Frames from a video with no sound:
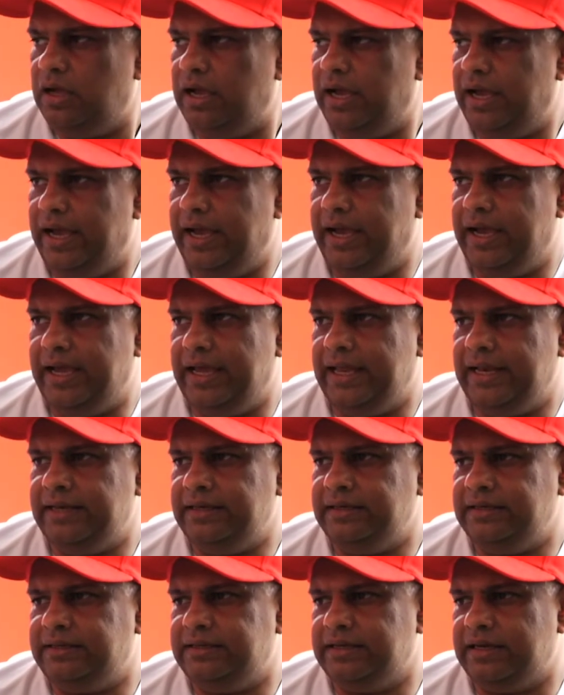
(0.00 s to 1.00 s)

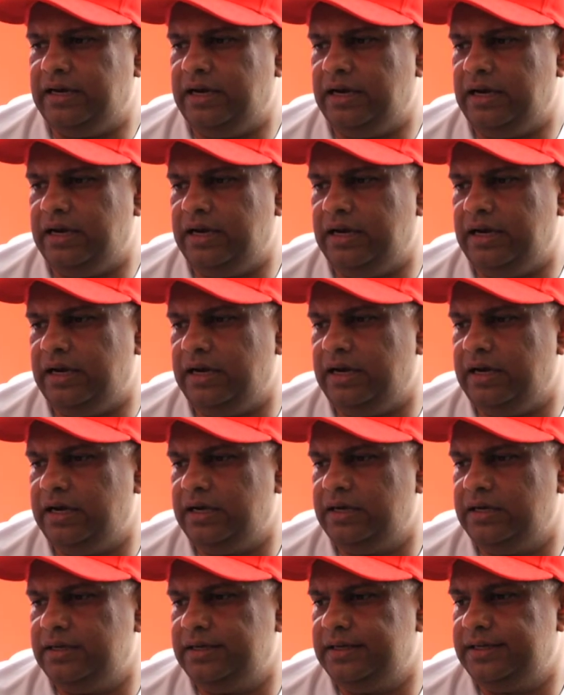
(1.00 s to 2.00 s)
And
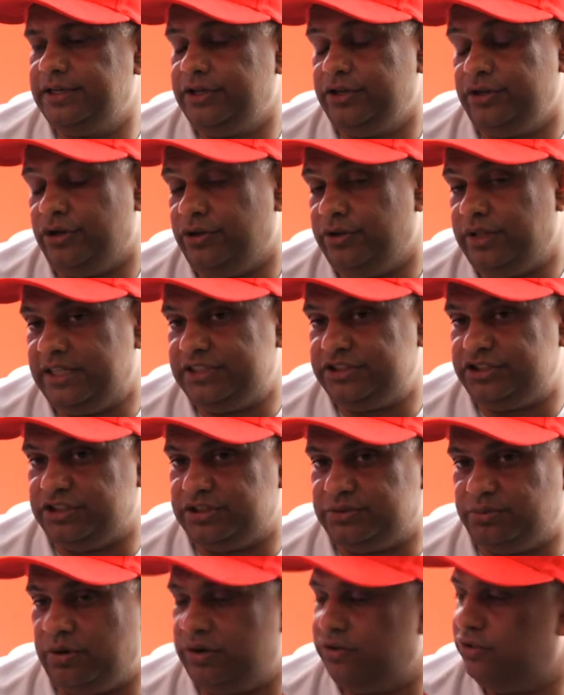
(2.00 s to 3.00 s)
uh, you know that's
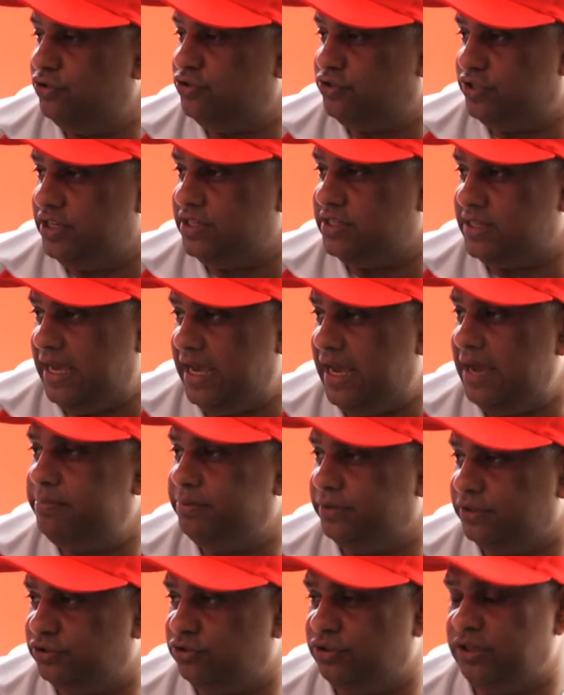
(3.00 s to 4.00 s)
just one of those things that
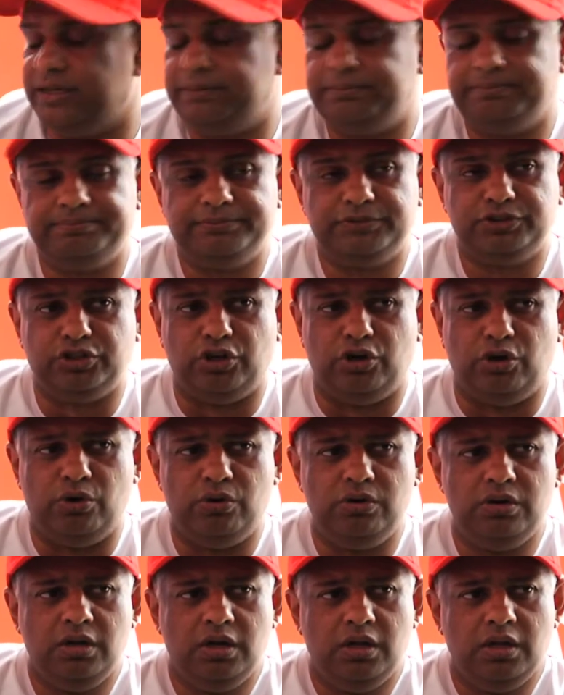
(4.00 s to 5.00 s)
happens, right?
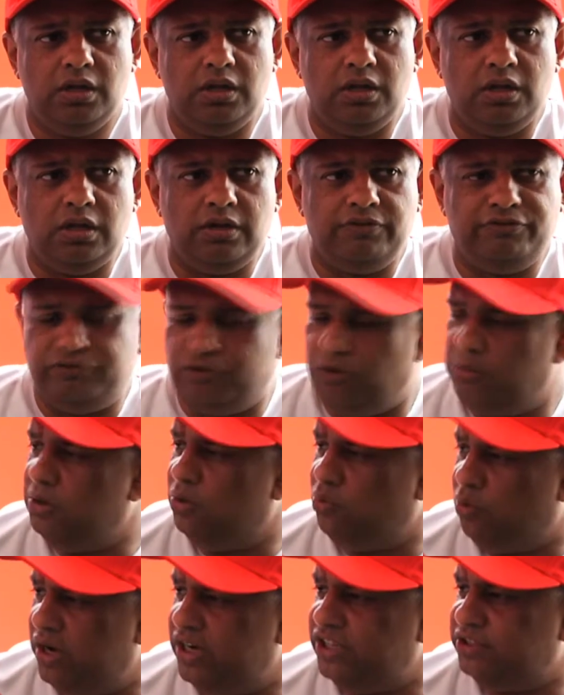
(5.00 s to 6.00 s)
So
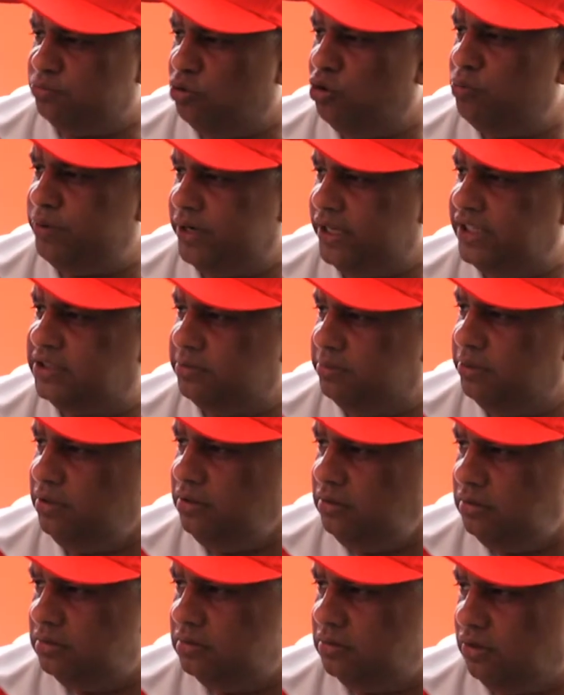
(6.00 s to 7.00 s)
Formula One is more
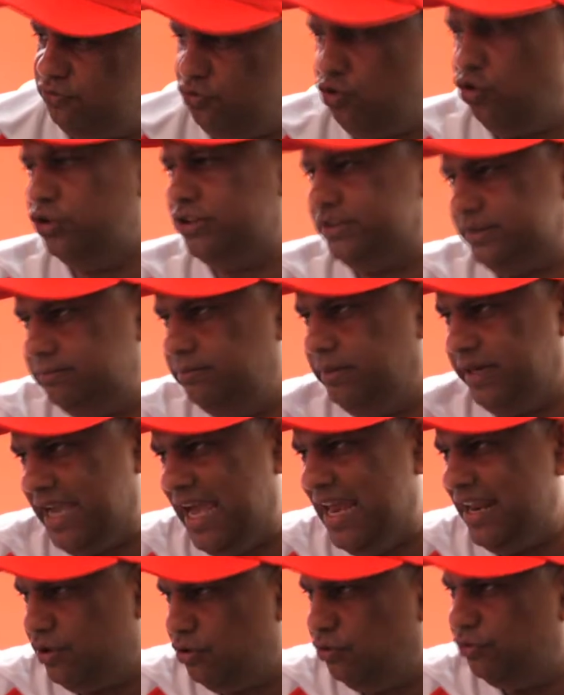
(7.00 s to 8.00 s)
predictable. Of course,
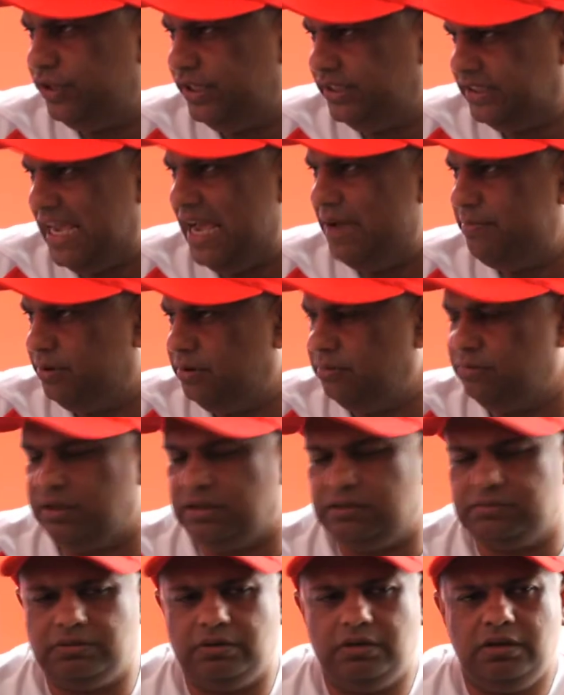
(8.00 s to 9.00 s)
mechanical things happen,
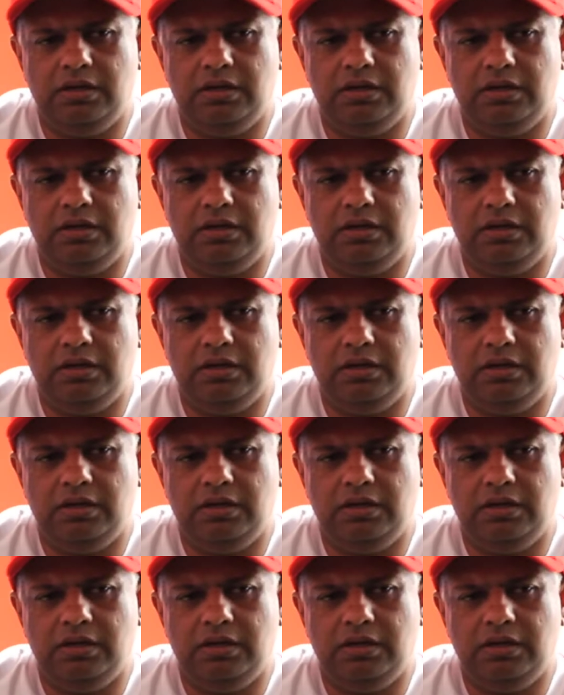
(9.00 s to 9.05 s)
but